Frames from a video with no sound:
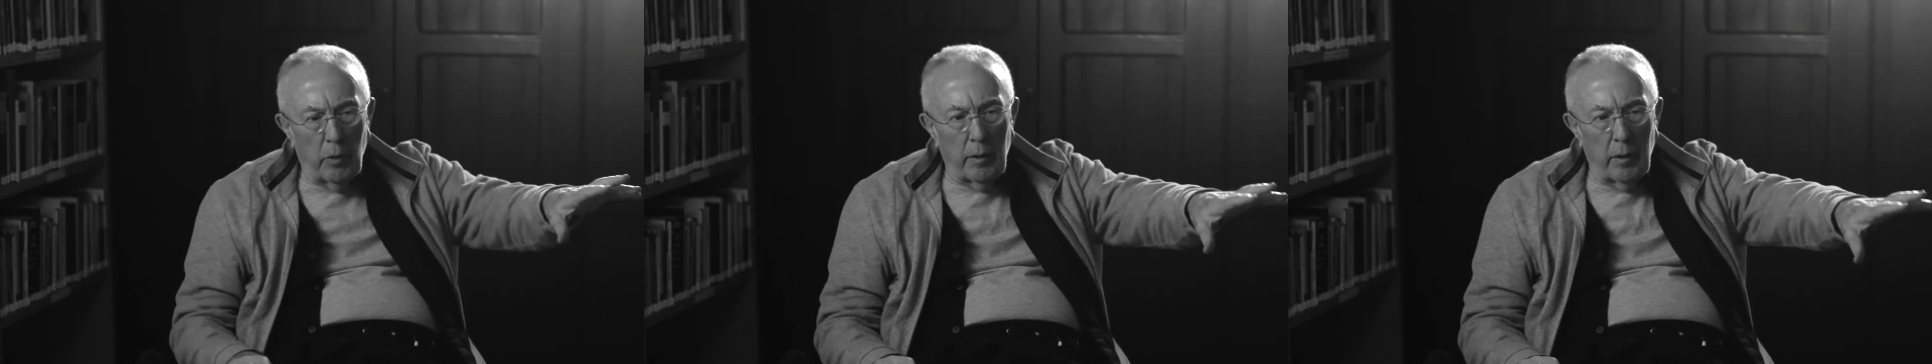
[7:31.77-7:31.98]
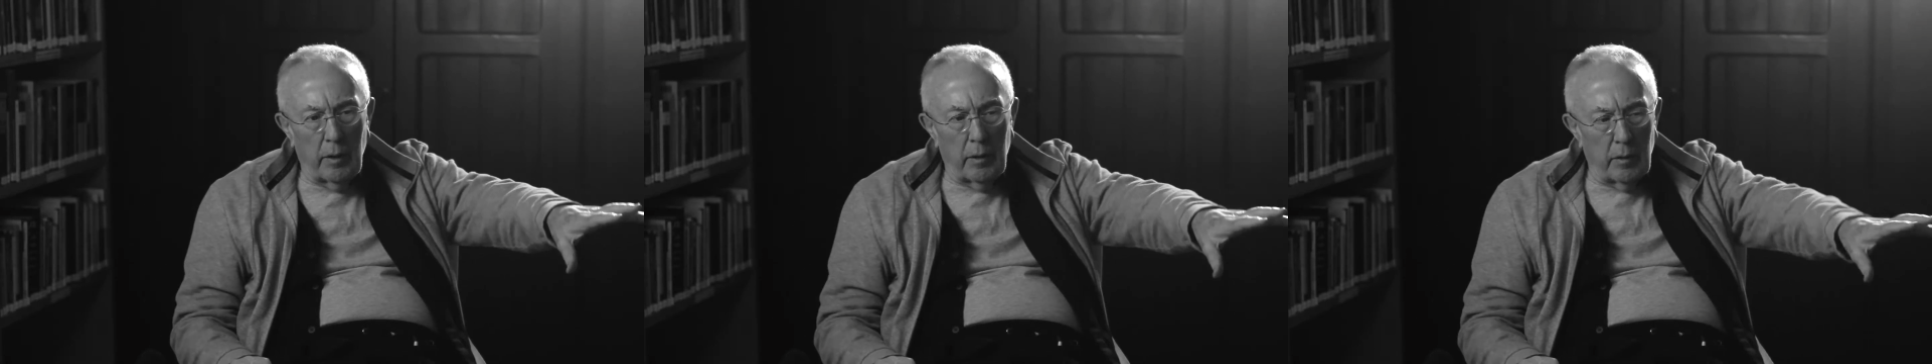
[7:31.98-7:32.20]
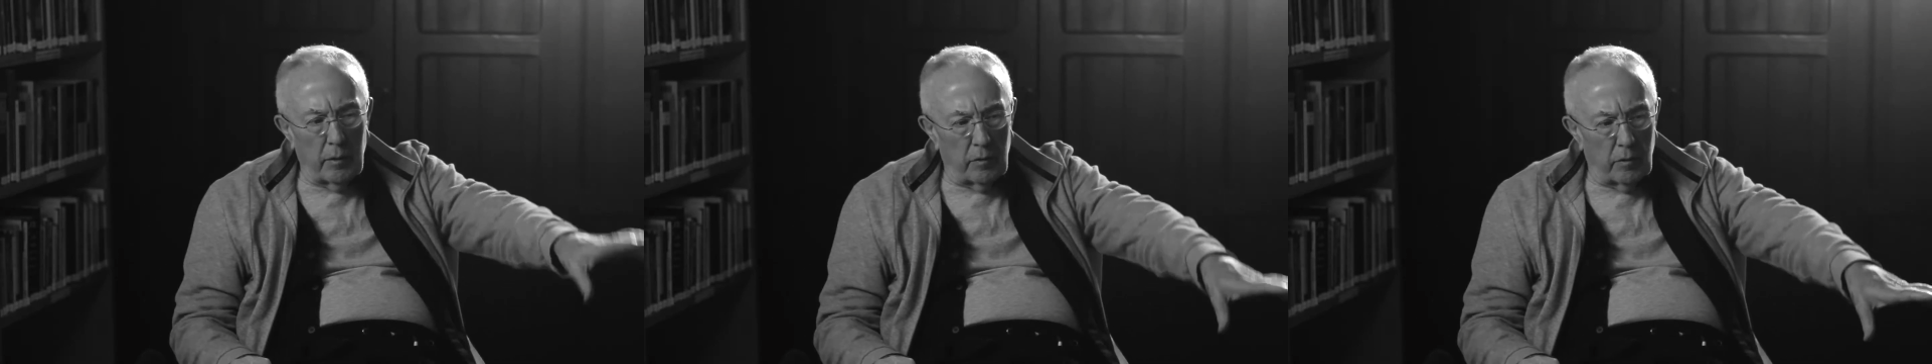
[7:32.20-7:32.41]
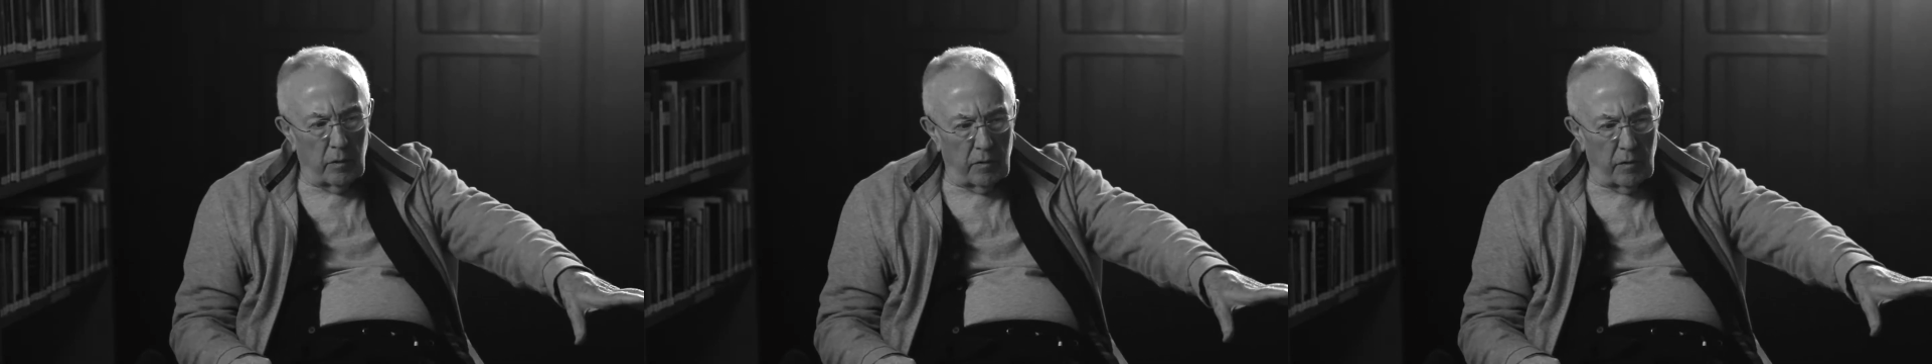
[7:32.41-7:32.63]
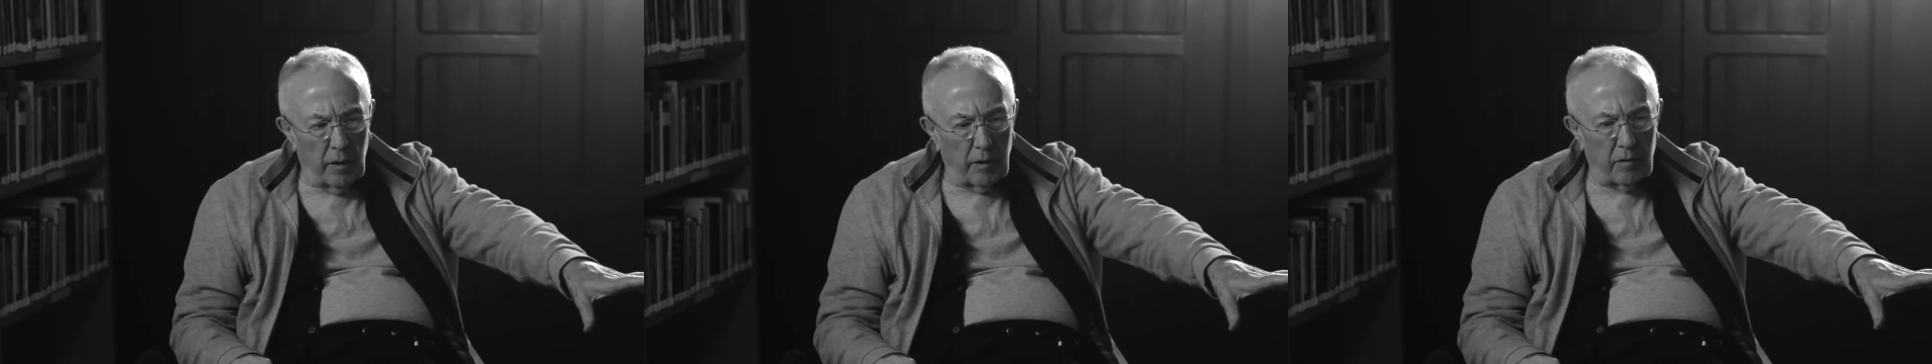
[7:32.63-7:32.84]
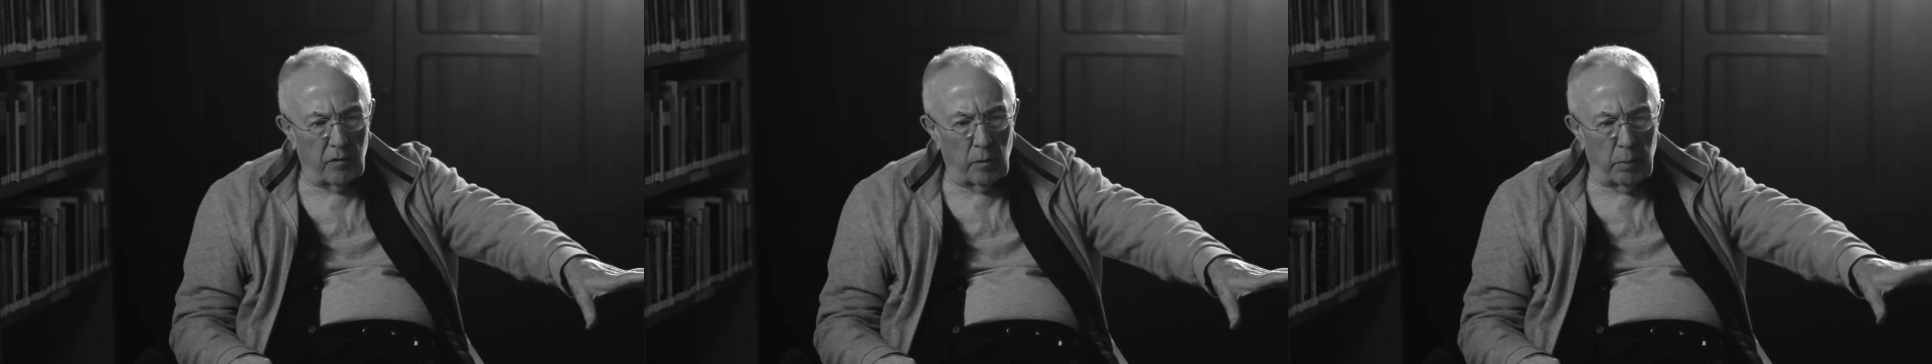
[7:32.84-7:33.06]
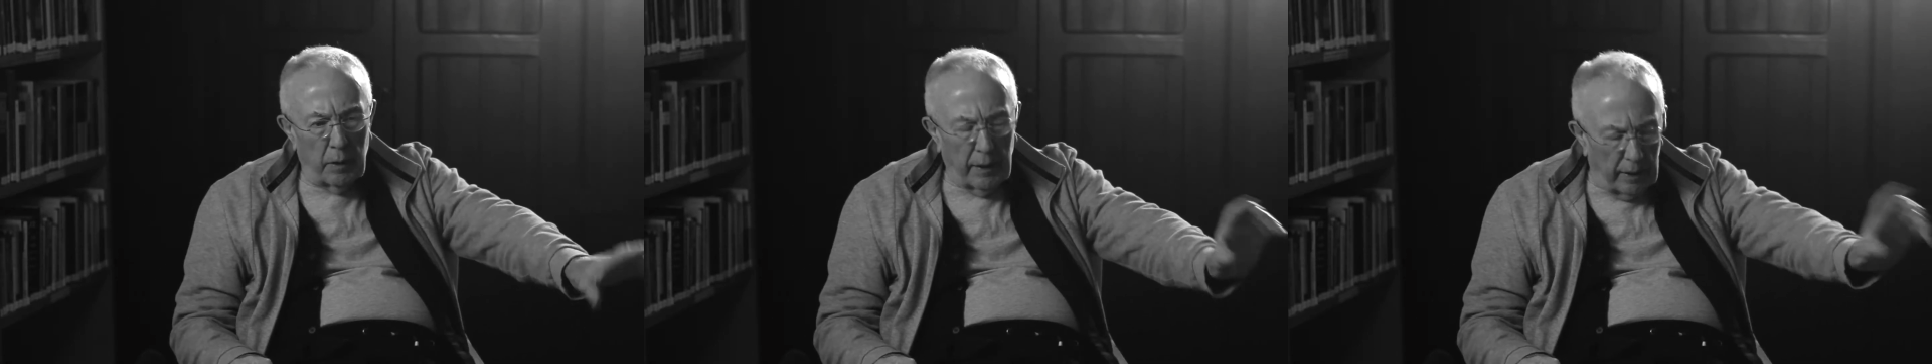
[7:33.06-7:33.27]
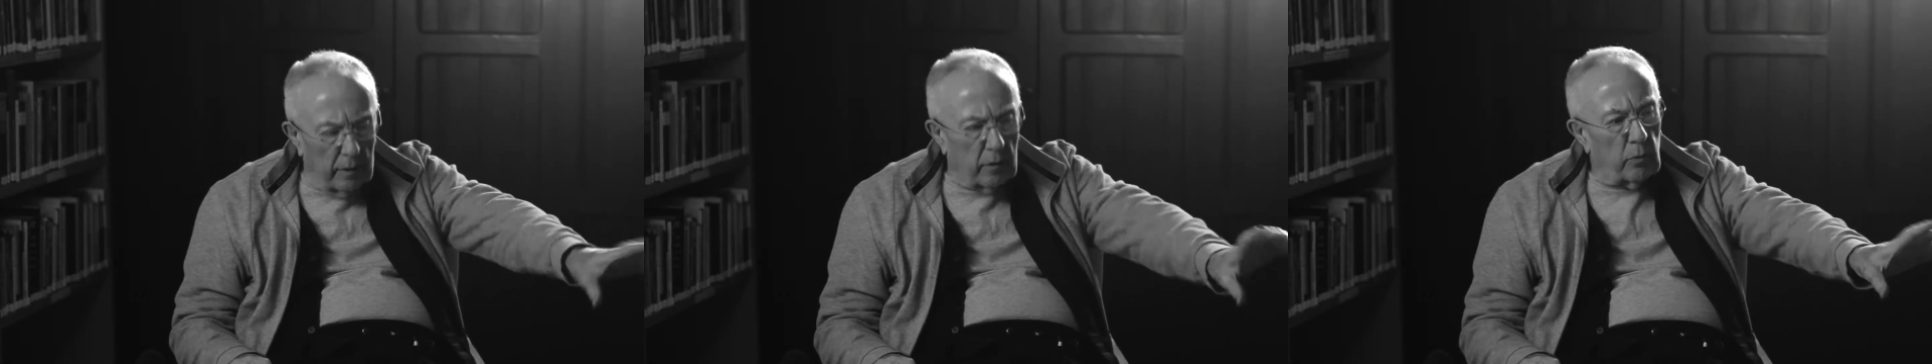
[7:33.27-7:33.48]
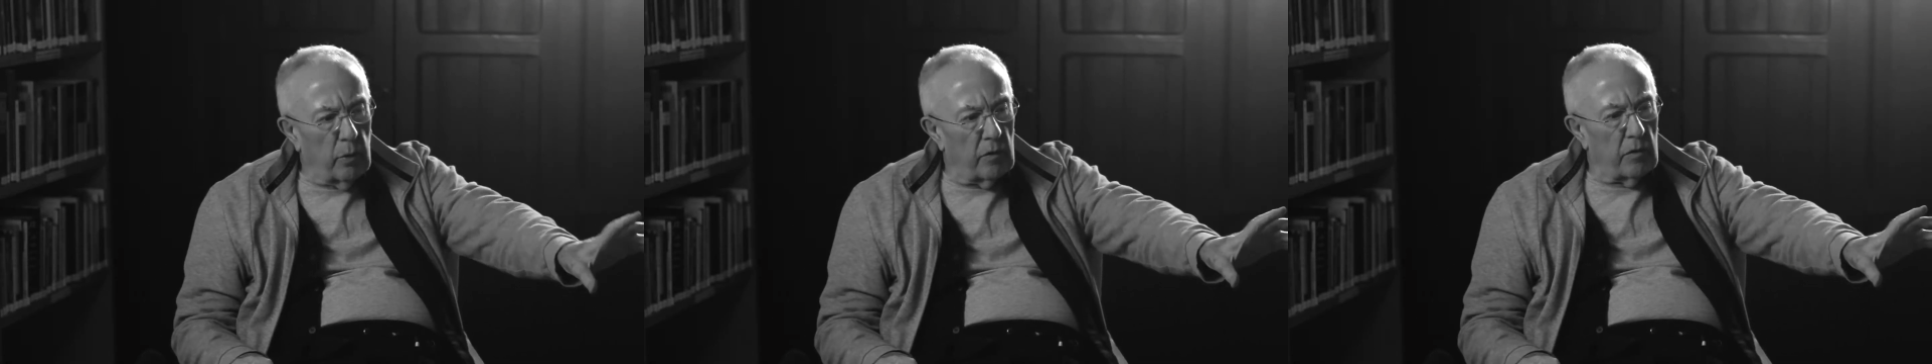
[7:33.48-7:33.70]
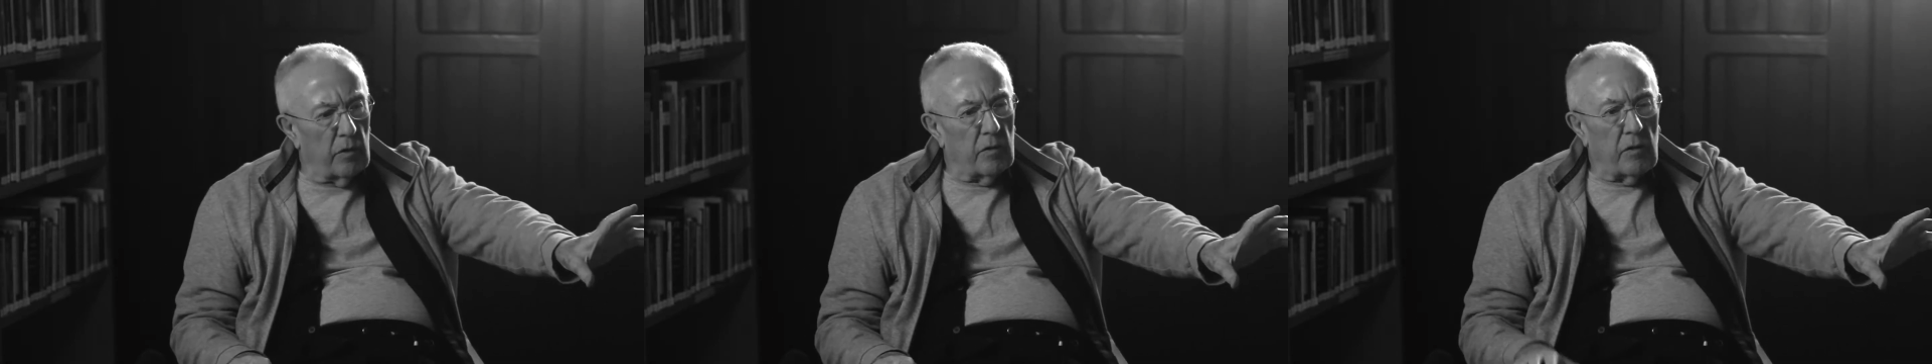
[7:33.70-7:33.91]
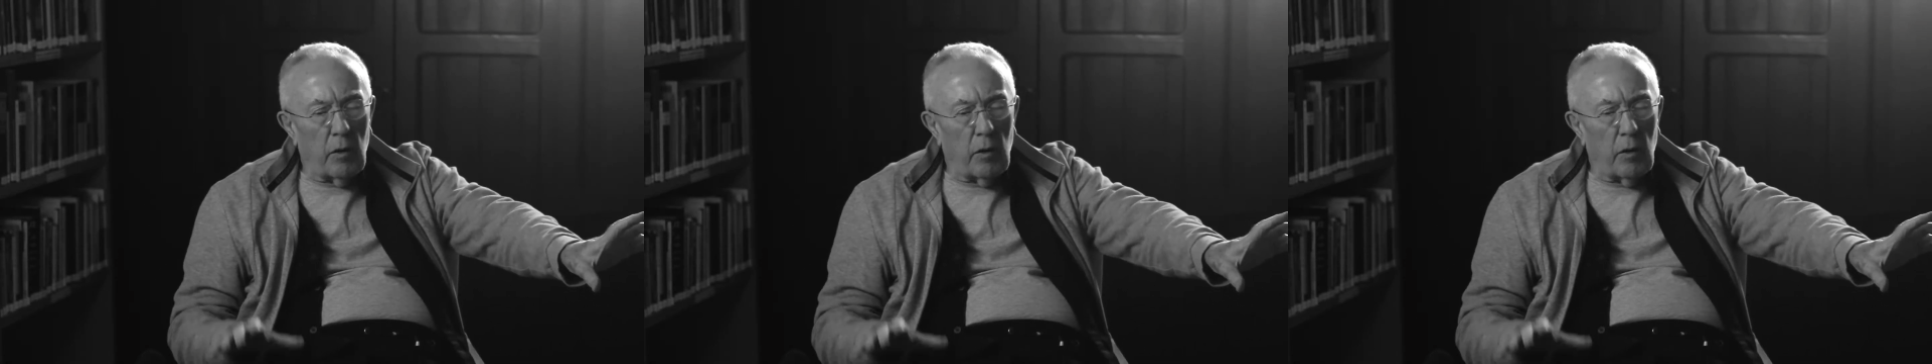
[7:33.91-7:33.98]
a saxophone player had a question.